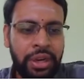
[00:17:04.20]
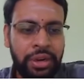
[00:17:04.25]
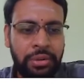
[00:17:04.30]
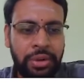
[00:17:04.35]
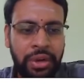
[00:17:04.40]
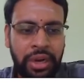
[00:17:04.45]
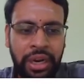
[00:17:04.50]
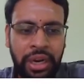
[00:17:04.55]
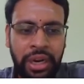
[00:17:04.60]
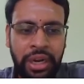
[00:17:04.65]

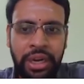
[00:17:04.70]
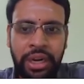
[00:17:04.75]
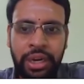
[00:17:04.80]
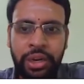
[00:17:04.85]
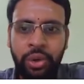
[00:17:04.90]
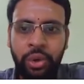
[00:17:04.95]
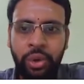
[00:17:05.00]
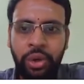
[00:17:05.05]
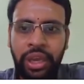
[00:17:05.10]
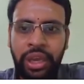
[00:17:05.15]
and it
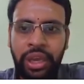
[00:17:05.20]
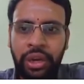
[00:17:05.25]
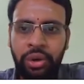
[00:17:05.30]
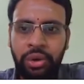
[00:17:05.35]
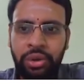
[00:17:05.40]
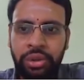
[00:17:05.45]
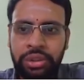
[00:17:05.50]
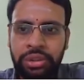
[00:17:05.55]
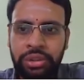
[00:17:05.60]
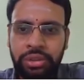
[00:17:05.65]
took
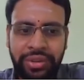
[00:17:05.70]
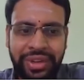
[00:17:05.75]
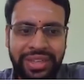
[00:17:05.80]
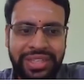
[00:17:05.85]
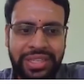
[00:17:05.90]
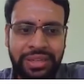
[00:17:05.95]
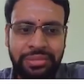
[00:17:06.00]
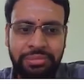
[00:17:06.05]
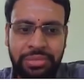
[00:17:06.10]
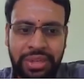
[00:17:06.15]
around quite
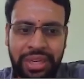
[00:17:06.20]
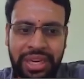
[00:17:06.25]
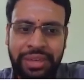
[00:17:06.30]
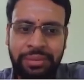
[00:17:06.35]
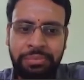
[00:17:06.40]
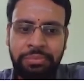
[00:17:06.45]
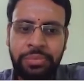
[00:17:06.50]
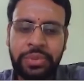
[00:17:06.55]
some time,